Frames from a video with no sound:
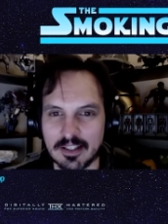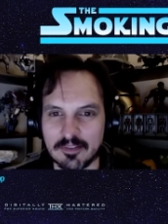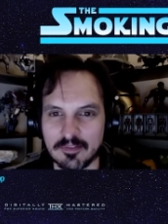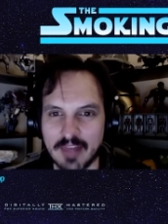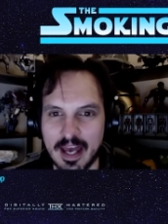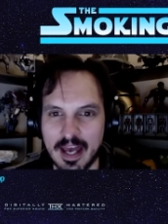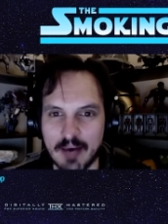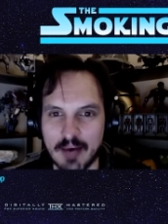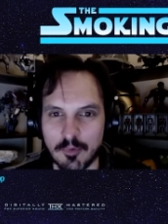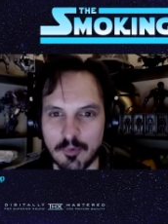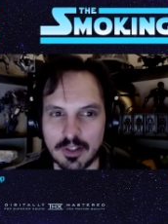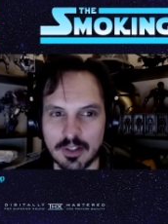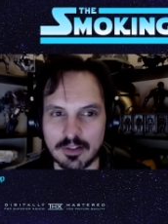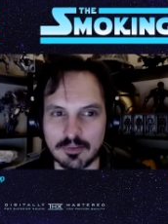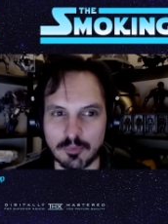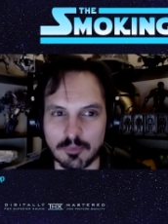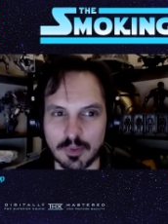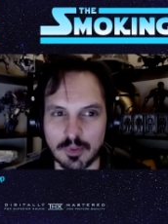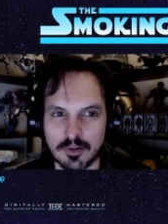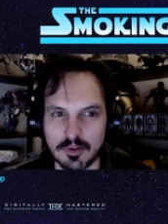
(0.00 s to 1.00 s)
of that one
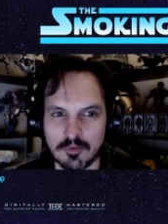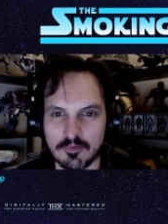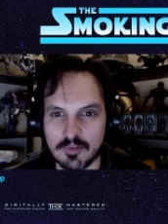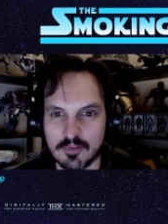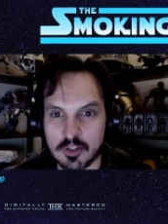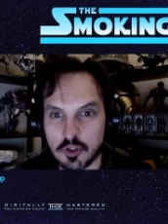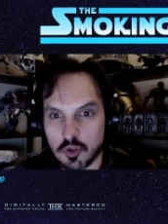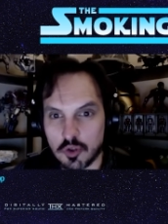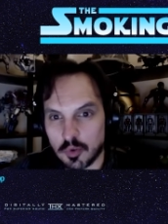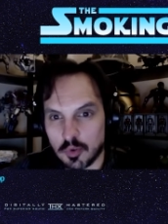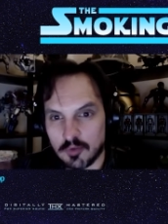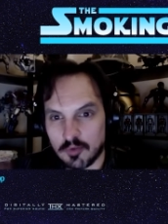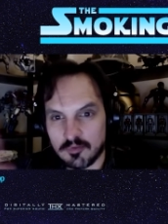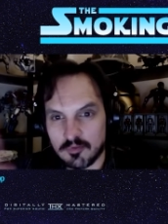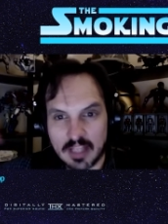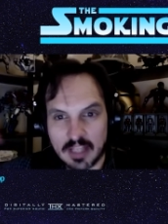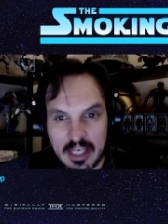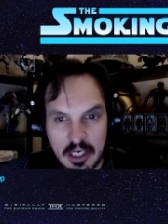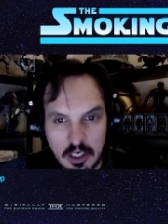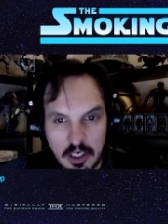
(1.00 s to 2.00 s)
with the visual
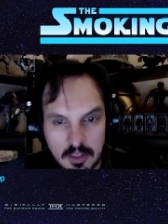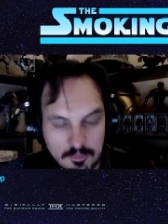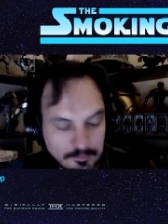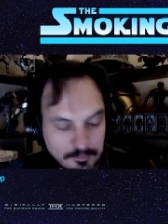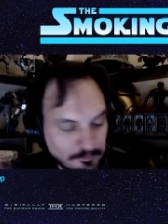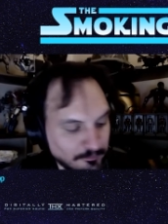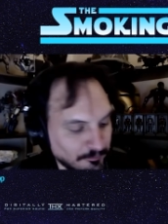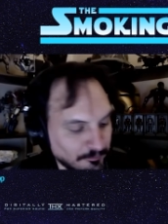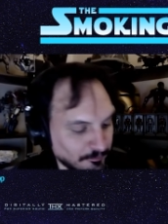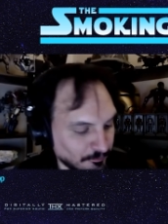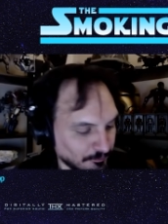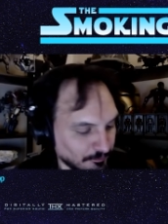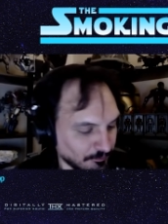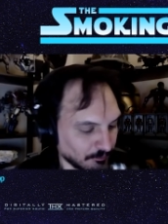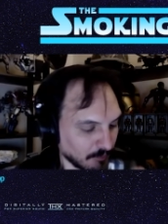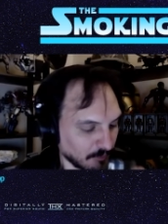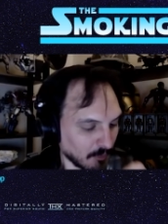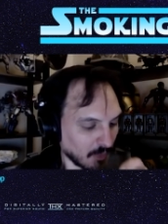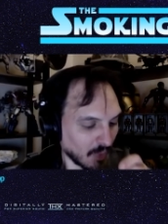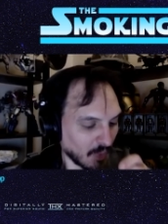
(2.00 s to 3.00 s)
flair. The visual,
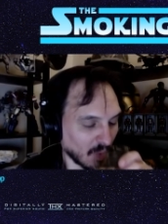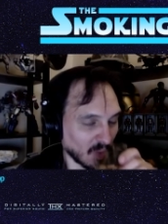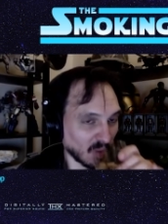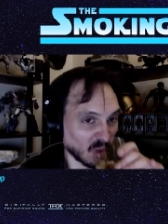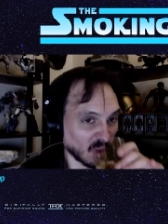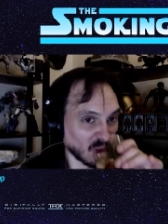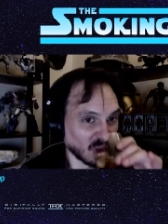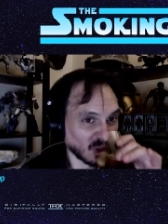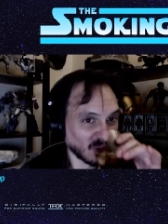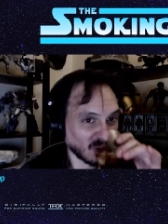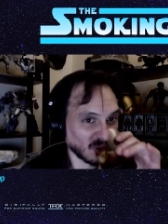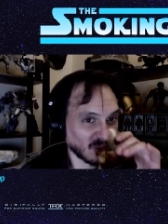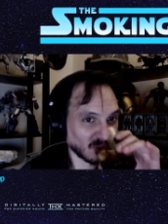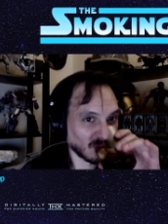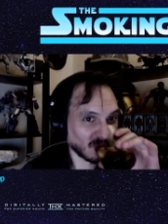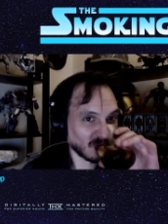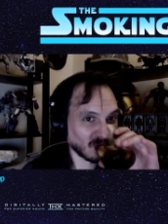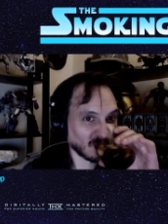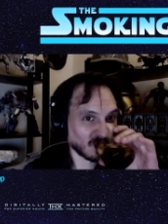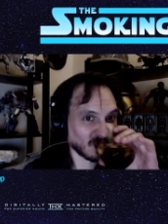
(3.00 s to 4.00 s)
the, the the
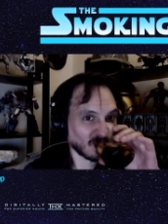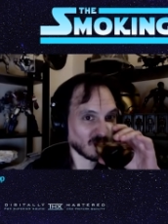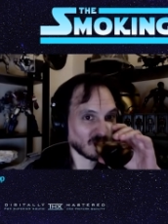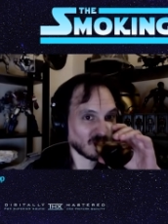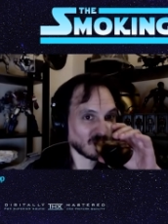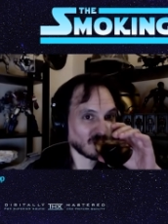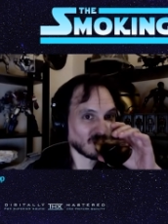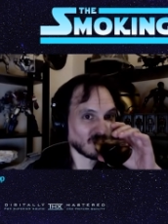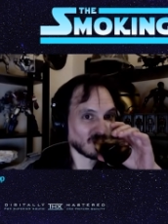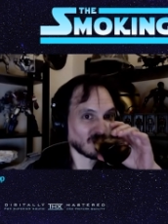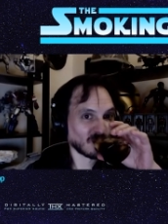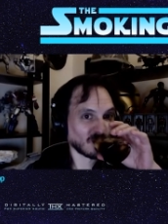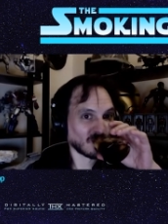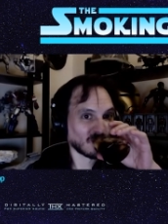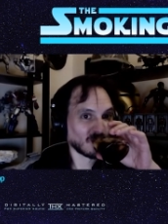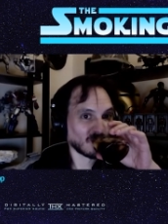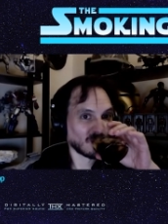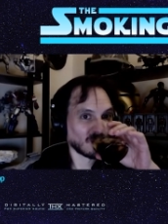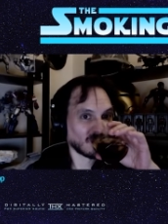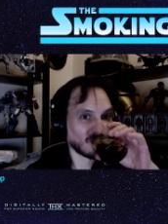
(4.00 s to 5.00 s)
prosthetics, the
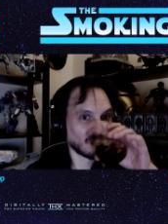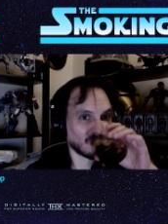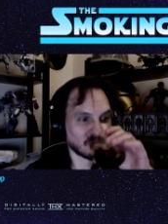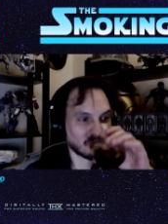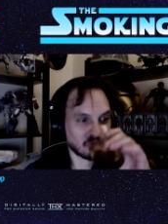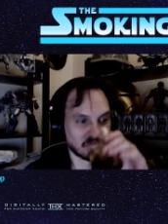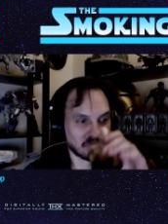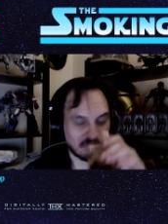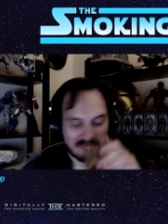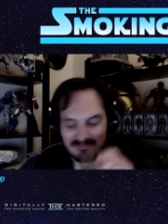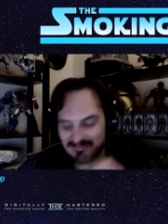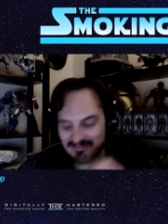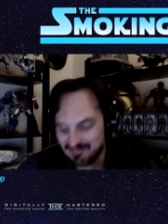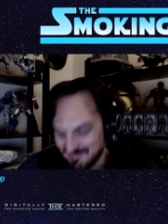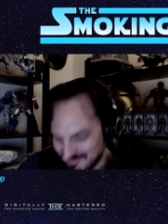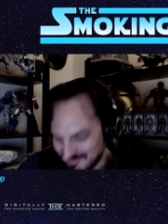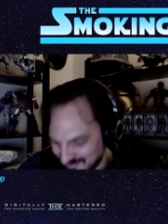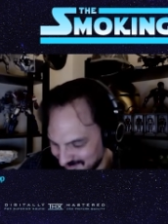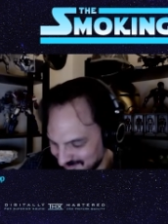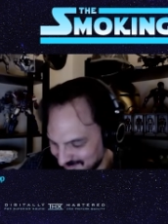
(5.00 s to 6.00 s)
realism of
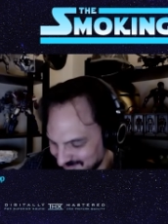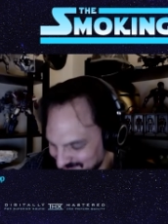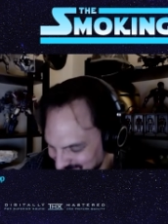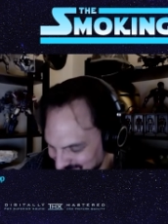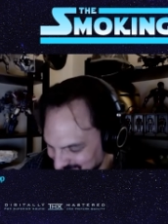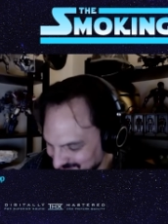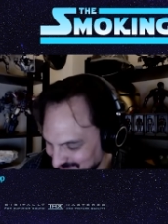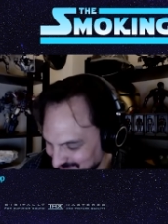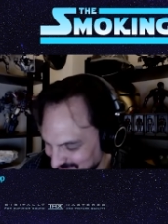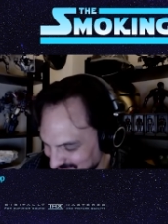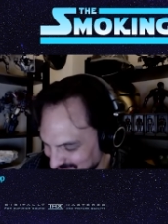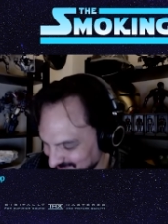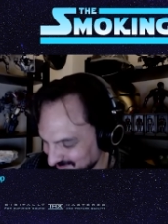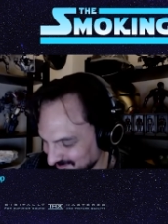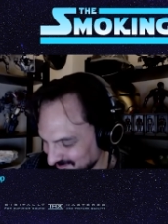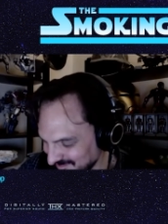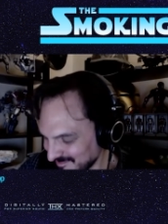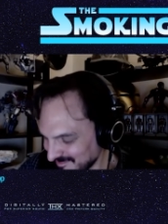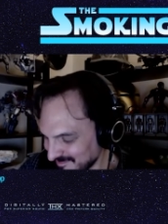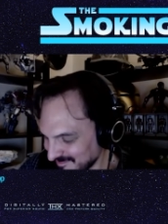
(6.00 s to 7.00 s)
the of the
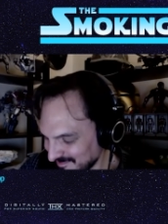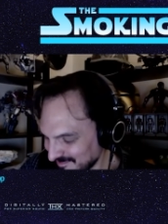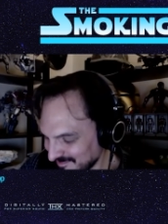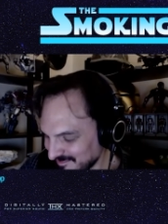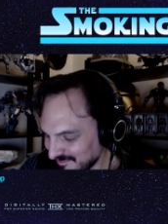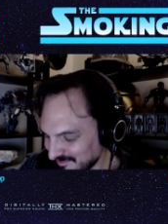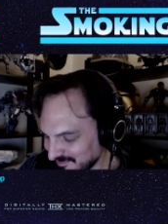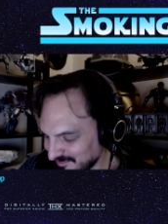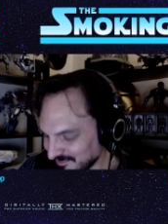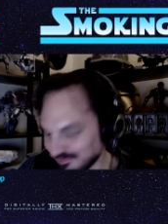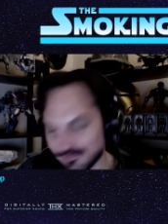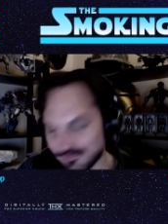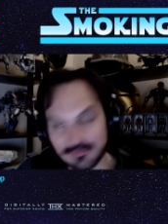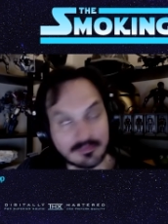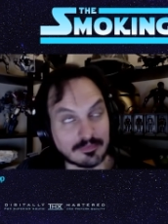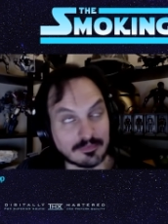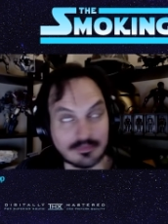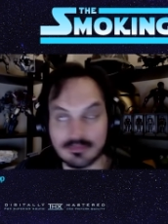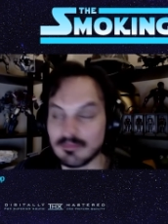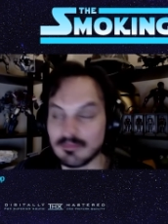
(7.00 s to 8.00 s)
hands with the
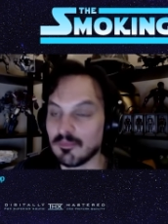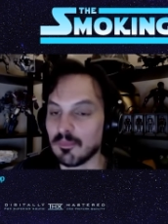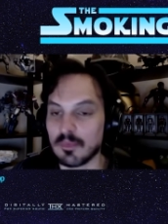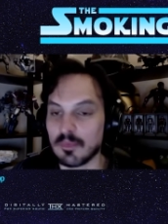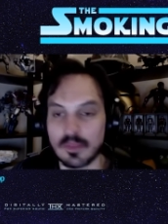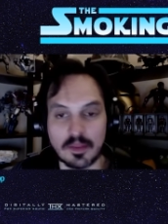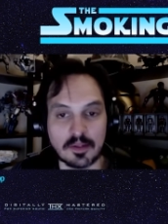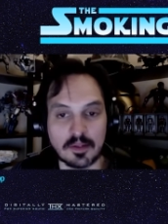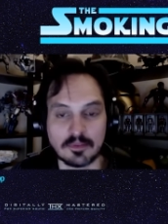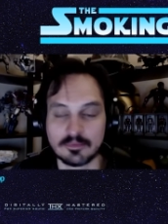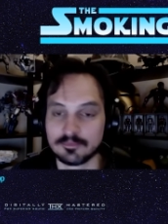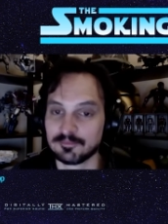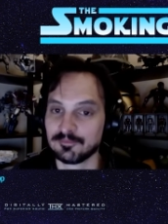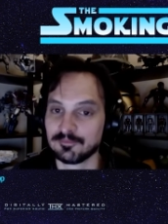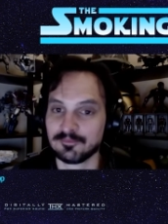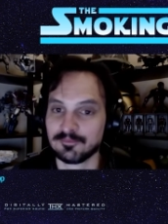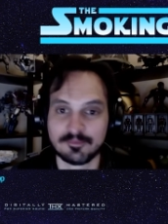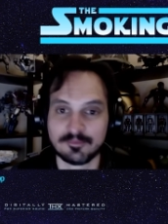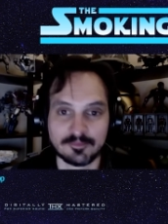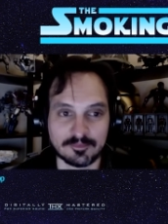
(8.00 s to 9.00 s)
with the
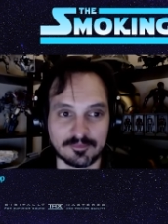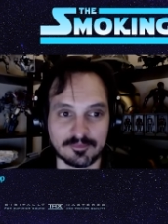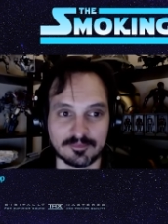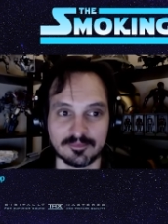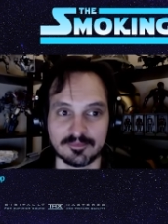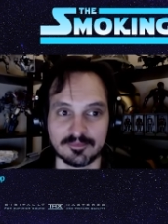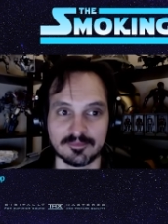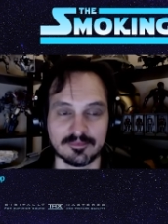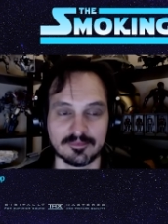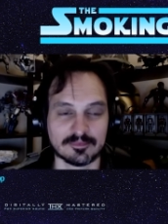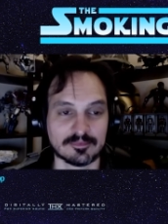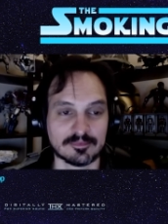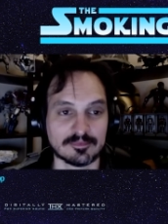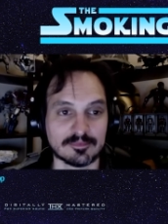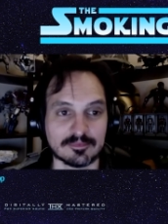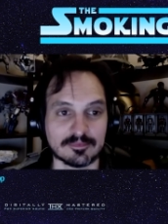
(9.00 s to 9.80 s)
Taco Bell